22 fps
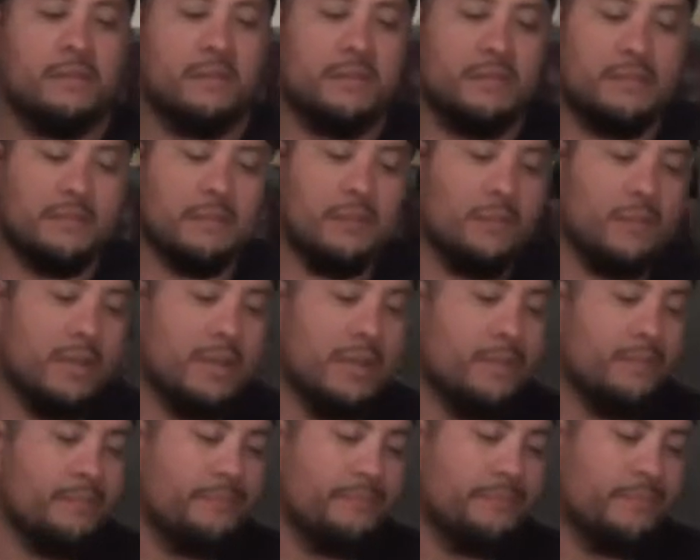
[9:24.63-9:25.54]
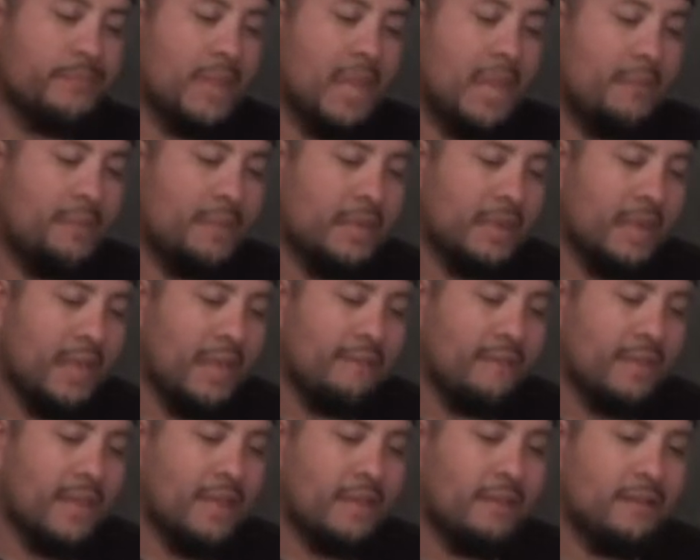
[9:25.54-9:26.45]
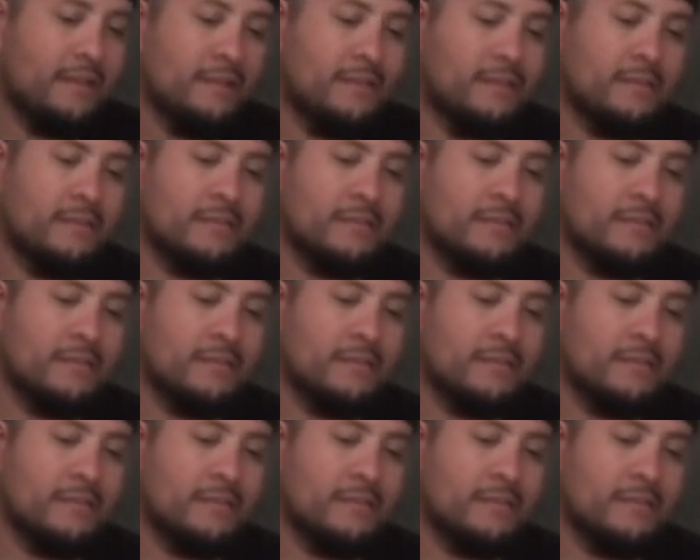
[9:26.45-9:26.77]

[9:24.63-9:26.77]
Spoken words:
So happy to have that.